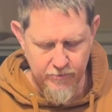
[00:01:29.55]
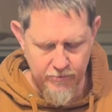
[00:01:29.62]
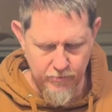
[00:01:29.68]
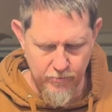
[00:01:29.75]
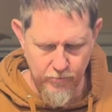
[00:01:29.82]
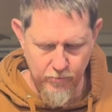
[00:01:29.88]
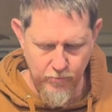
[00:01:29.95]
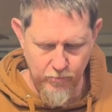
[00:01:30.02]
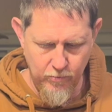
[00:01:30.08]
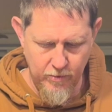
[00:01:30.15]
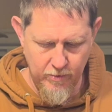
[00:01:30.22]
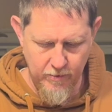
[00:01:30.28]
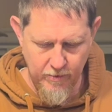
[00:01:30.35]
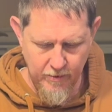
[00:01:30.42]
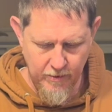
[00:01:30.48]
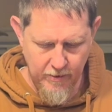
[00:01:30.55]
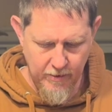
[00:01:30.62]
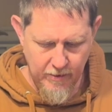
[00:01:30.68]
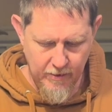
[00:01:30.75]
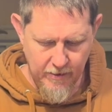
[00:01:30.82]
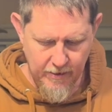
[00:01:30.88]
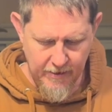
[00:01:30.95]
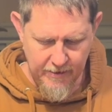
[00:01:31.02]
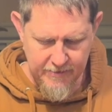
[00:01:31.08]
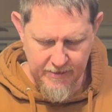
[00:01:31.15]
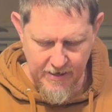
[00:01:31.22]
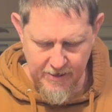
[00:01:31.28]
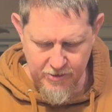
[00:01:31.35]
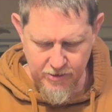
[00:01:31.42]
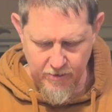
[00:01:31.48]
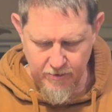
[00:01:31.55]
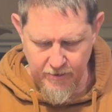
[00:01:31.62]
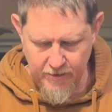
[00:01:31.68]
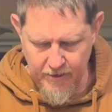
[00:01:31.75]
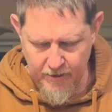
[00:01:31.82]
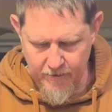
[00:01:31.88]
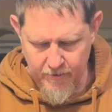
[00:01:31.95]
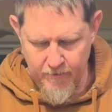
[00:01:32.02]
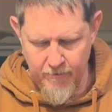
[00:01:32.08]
to attach onto here,